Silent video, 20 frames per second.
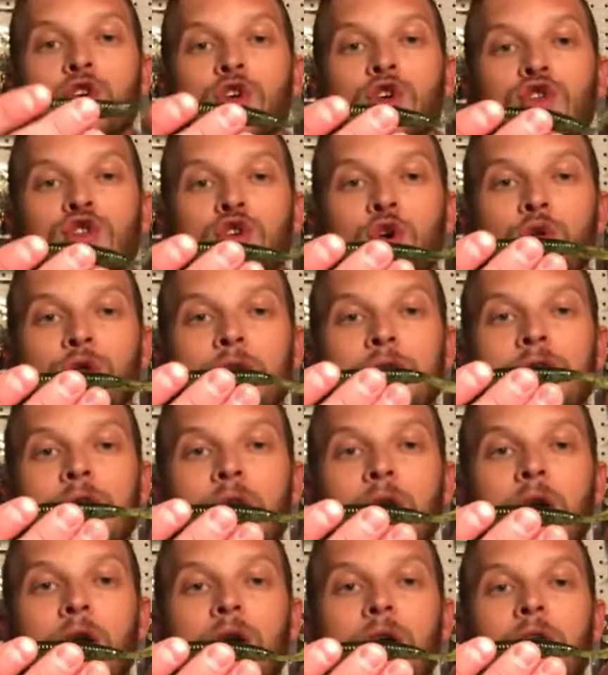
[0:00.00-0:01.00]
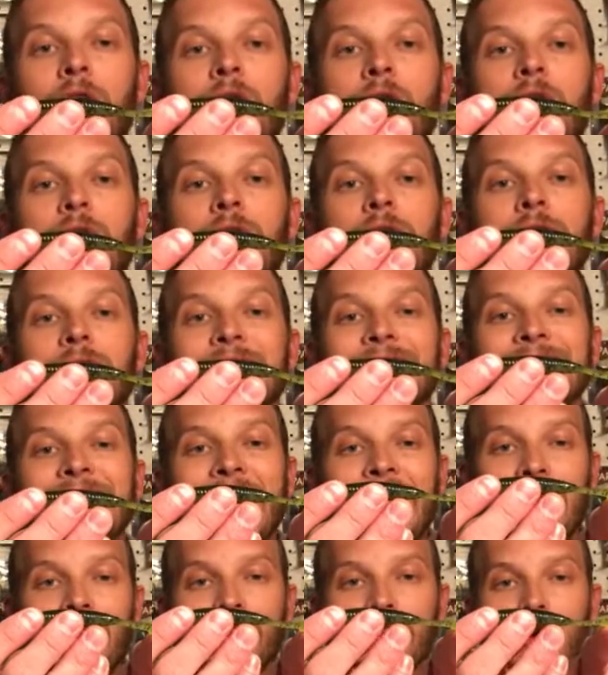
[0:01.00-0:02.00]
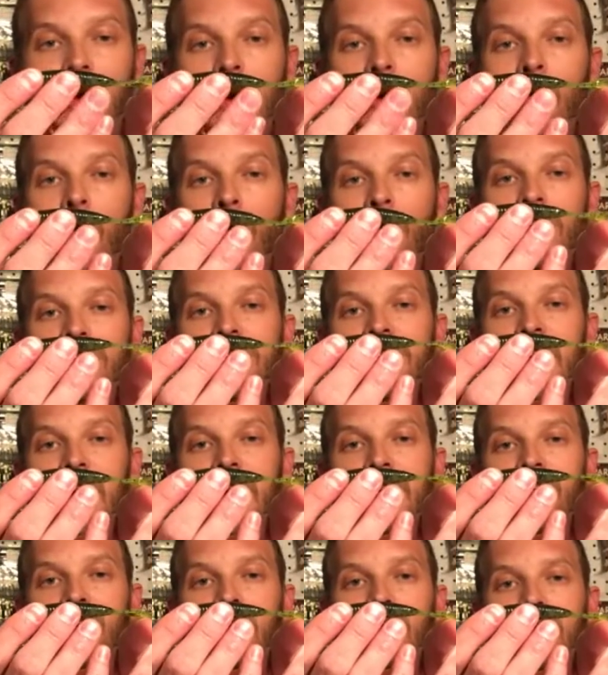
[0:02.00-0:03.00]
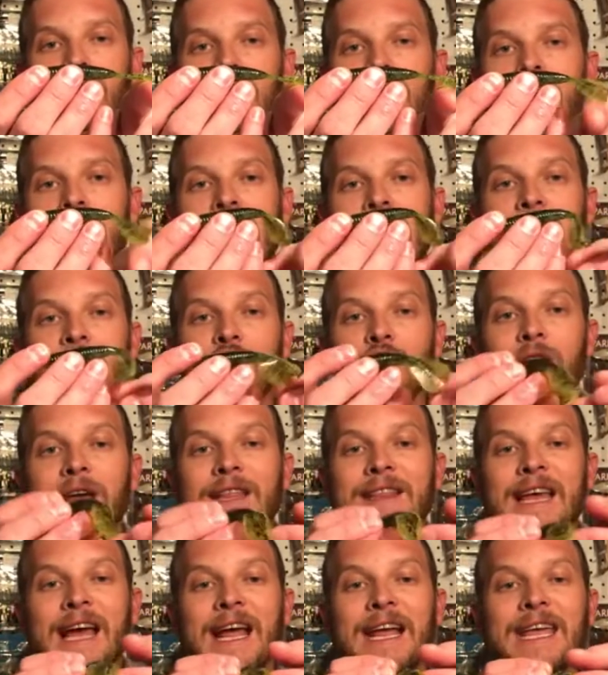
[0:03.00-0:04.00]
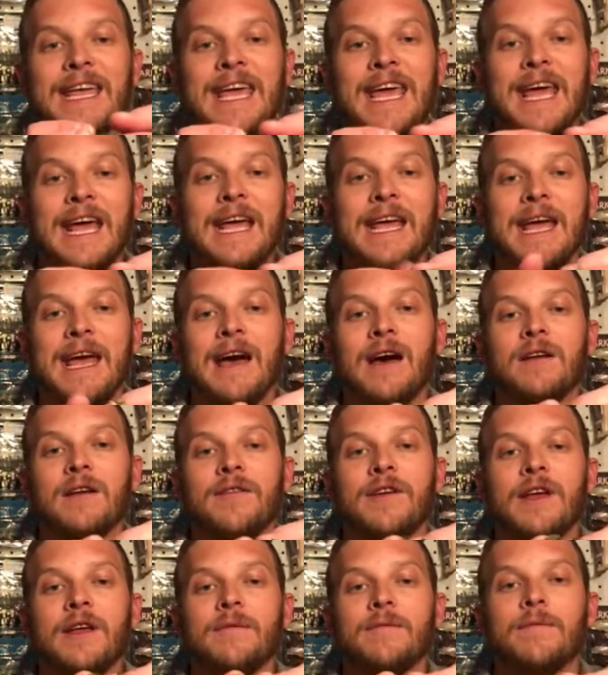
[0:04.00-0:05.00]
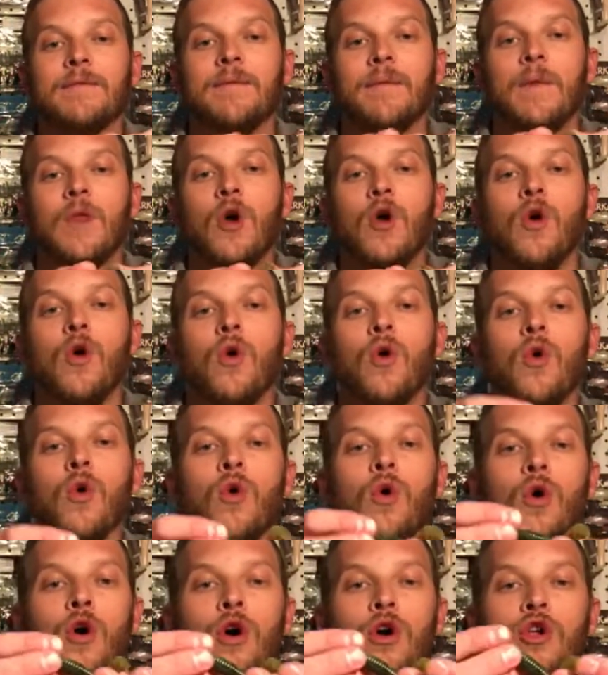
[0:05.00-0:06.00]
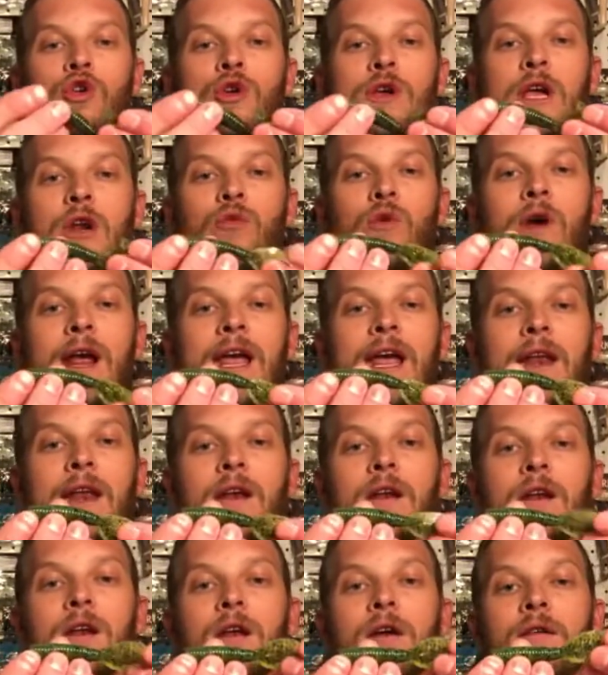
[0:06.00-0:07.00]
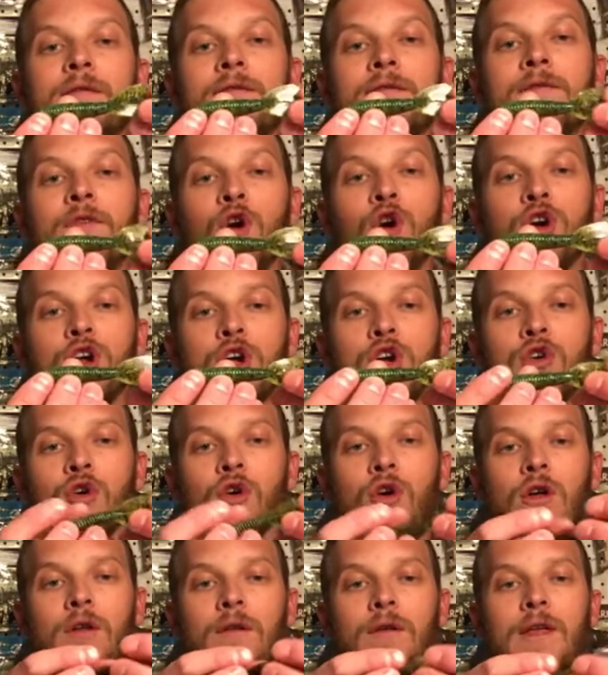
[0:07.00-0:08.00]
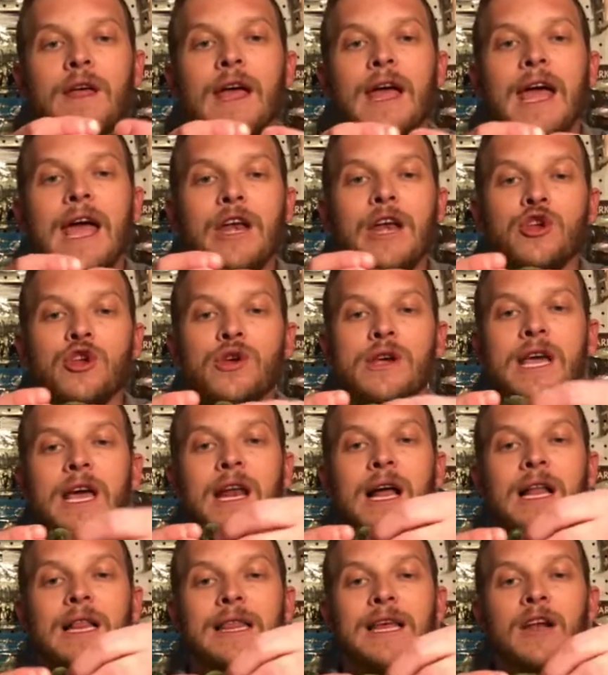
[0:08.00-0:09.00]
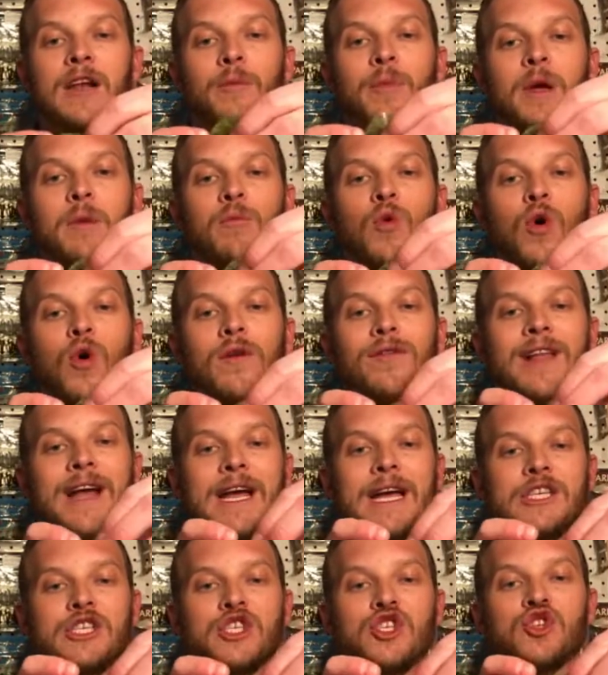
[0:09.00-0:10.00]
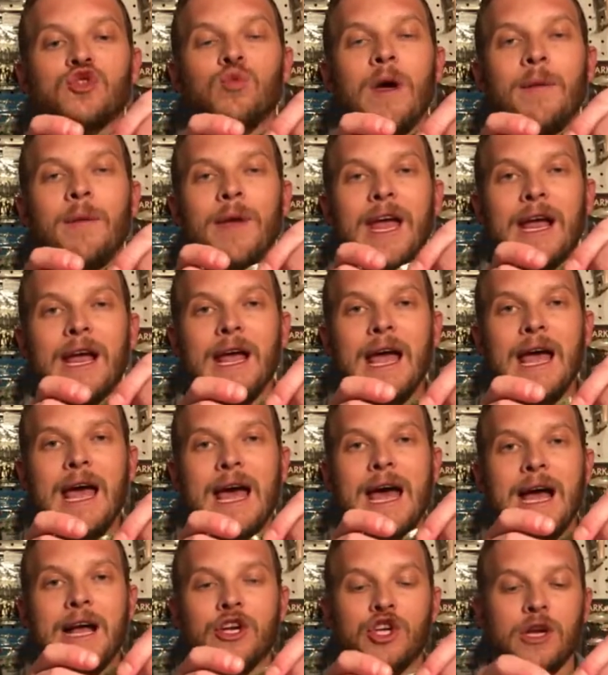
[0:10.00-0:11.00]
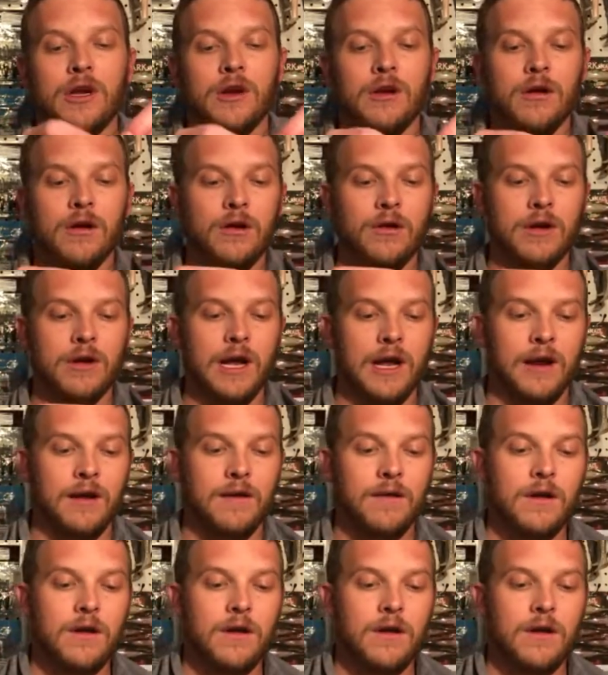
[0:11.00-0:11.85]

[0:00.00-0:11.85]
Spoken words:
so that the tails are horizontal and you get that kick out of it, or you can rig it vertical and you get a little bit more of like a swimming action, okay?